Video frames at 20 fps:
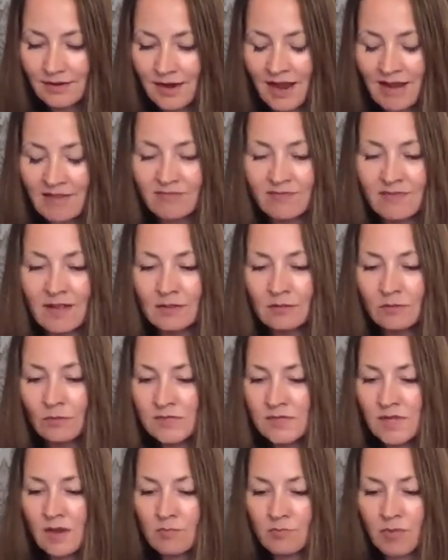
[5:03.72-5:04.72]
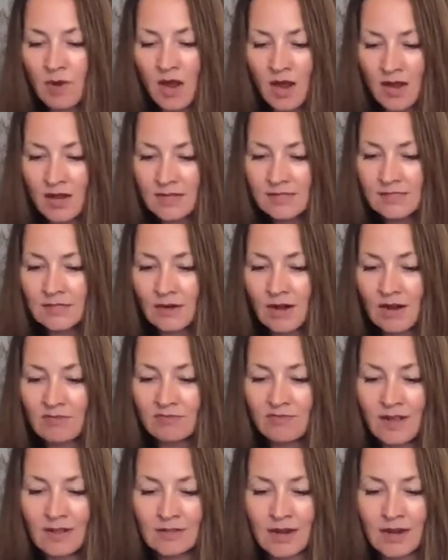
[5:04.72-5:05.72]
I felt was on pause, or I
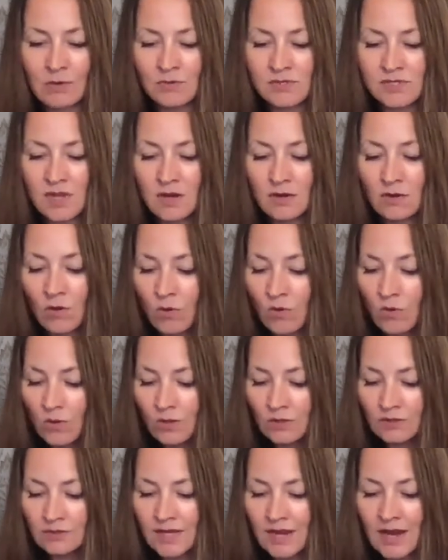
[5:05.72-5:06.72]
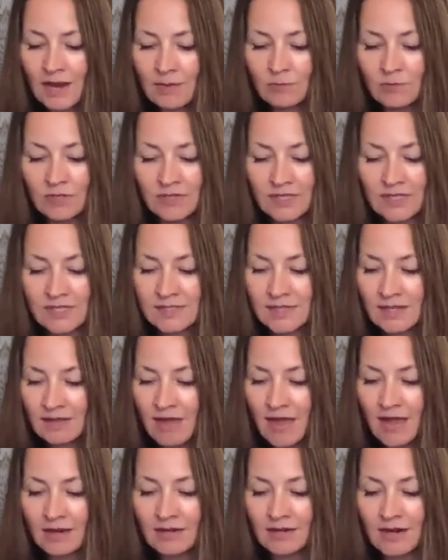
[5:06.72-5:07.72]
felt I was on hold, I'm releasing
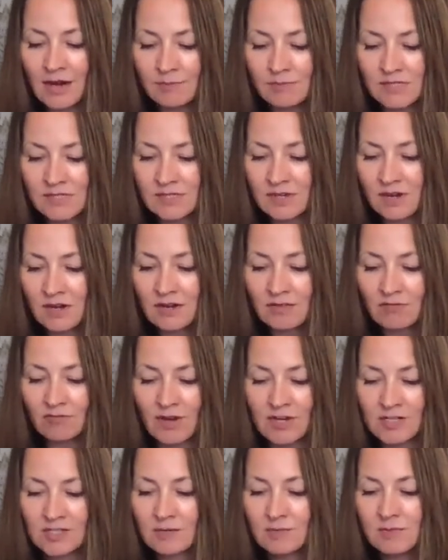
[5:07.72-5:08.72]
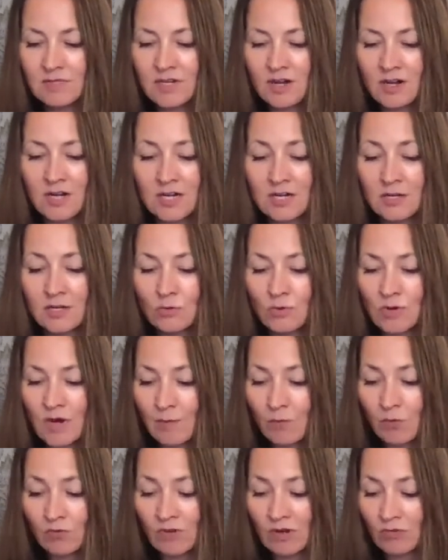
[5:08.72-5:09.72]
that and I'm starting fresh, I'm starting new, and
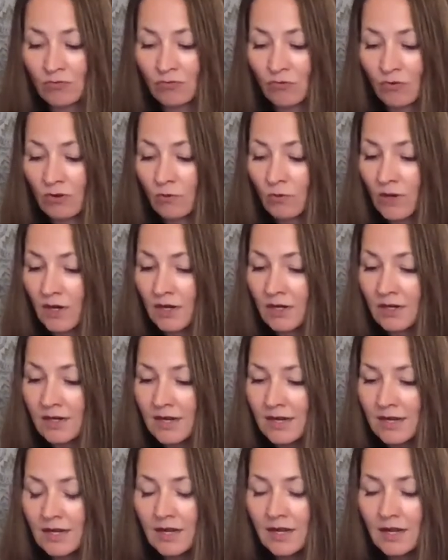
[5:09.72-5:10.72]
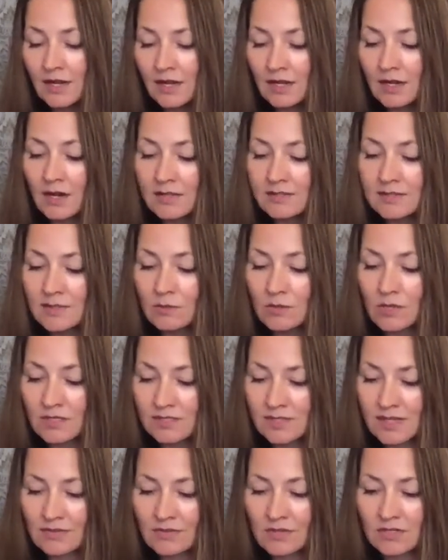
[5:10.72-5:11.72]
I'm moving forward. It also
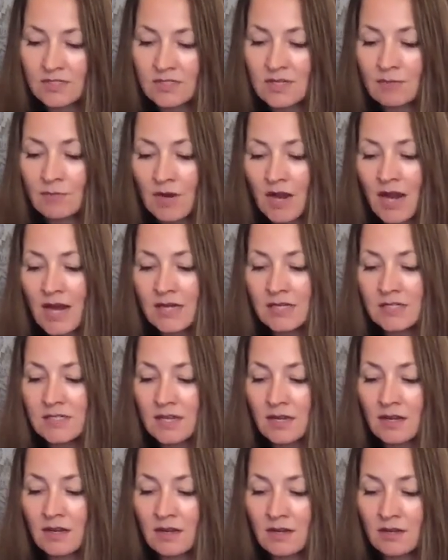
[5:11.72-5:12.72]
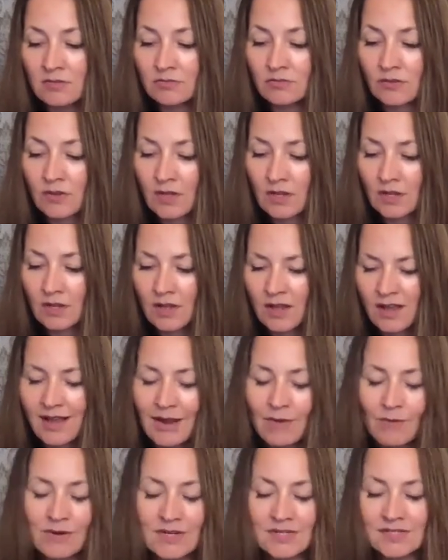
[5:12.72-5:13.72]
looks like there's some kind of,
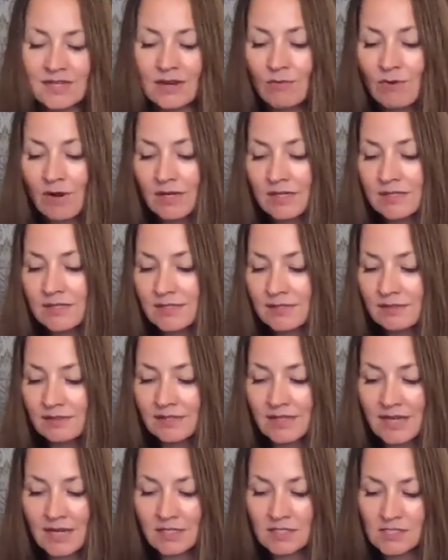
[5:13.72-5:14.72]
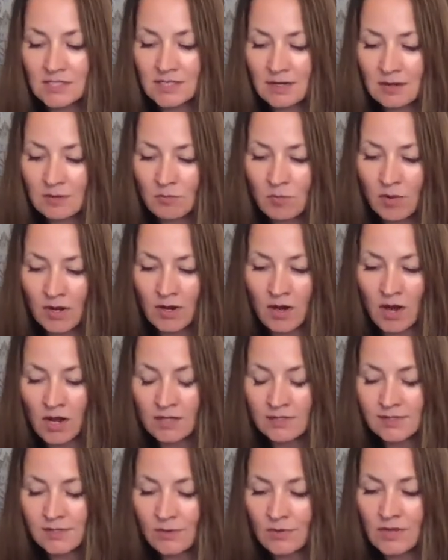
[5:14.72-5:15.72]
I want to say reconciliation, but
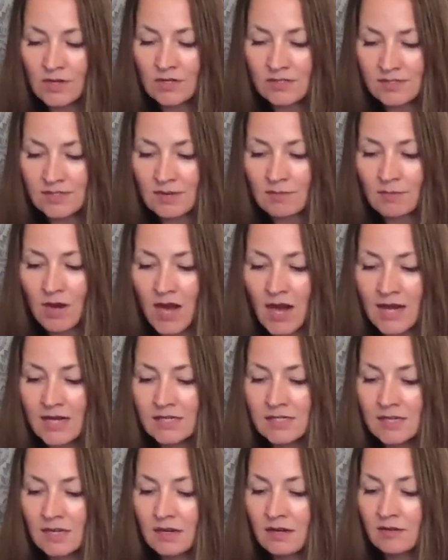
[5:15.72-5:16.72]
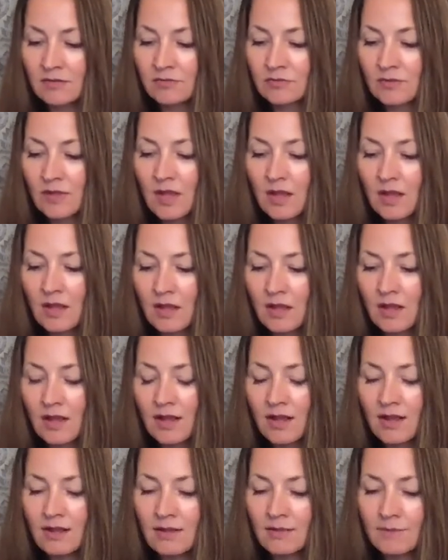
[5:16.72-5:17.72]
also there's some kind of
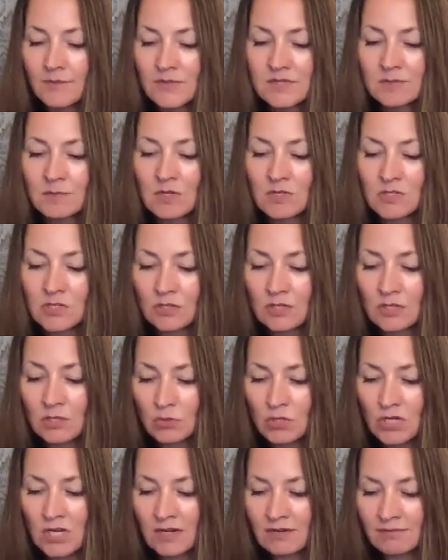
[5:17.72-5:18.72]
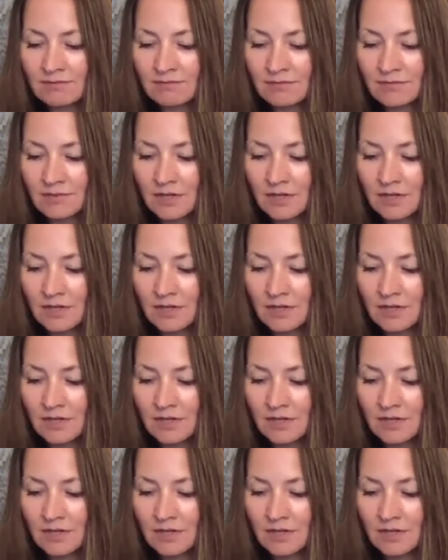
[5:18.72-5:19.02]
um, spiritual union